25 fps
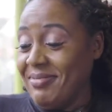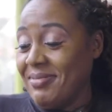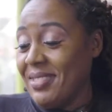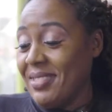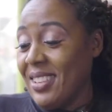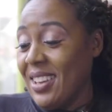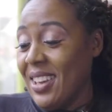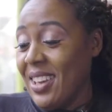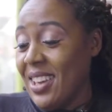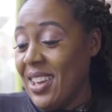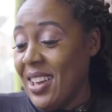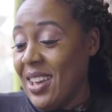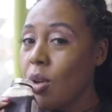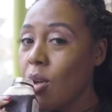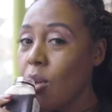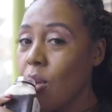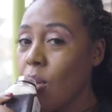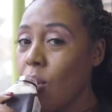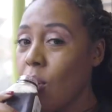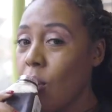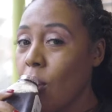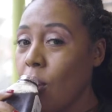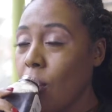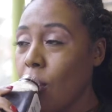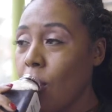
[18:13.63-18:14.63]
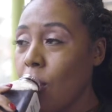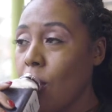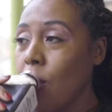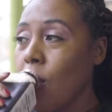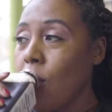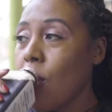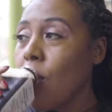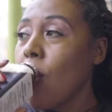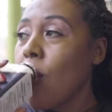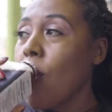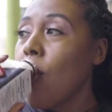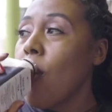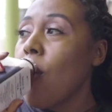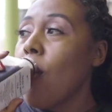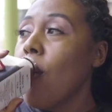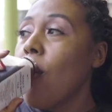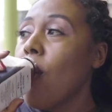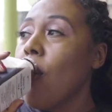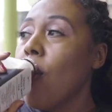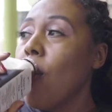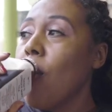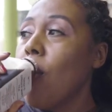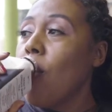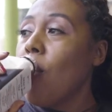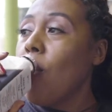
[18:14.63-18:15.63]

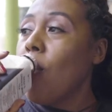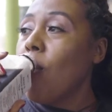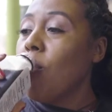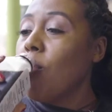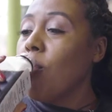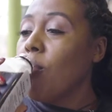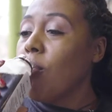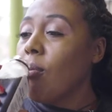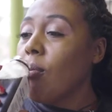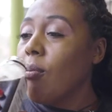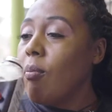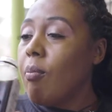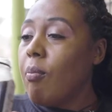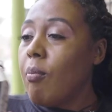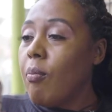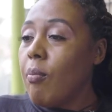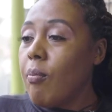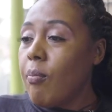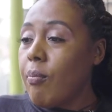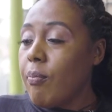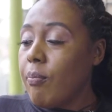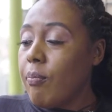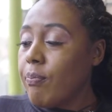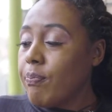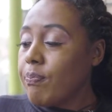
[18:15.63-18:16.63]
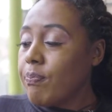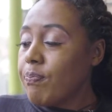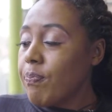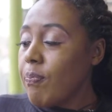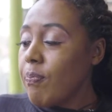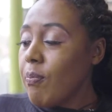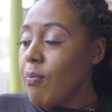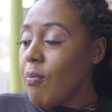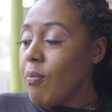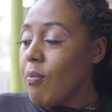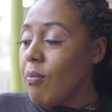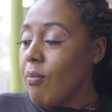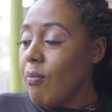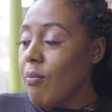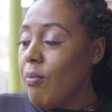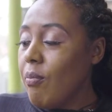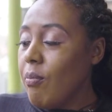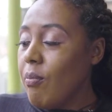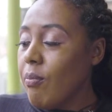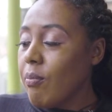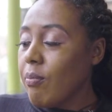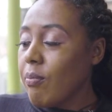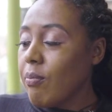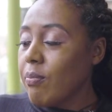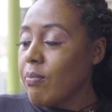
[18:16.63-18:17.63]

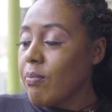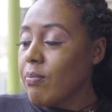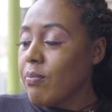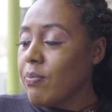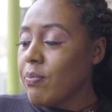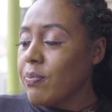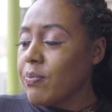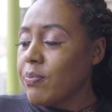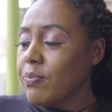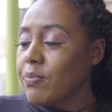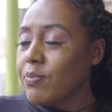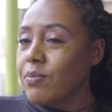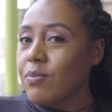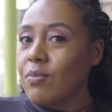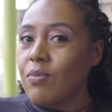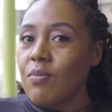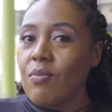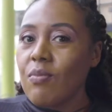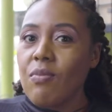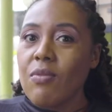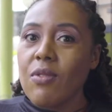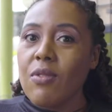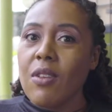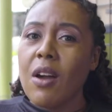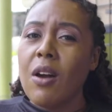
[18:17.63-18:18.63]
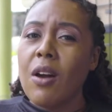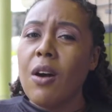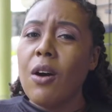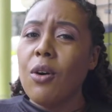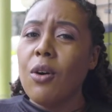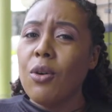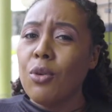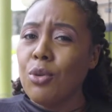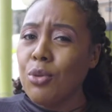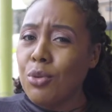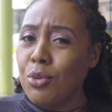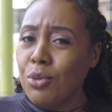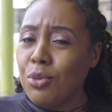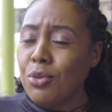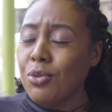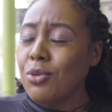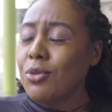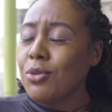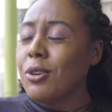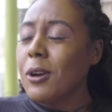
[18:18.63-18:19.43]
(silence)